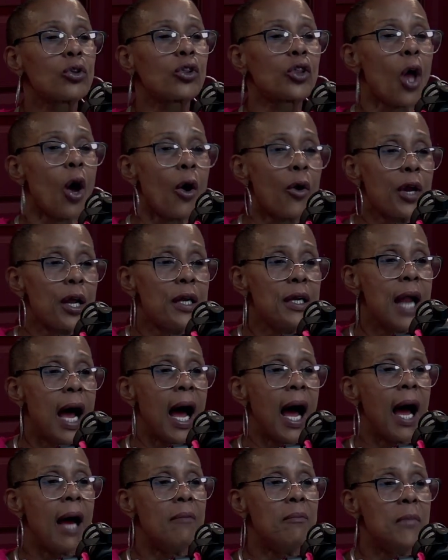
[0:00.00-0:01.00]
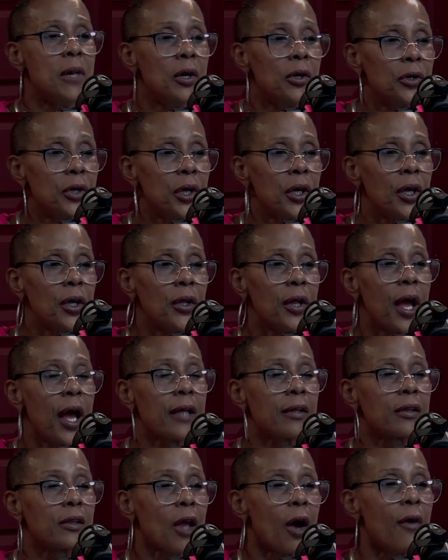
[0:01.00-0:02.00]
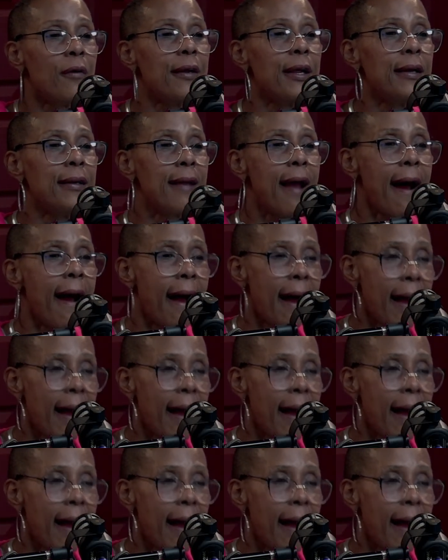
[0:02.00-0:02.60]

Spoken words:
39 million at 39.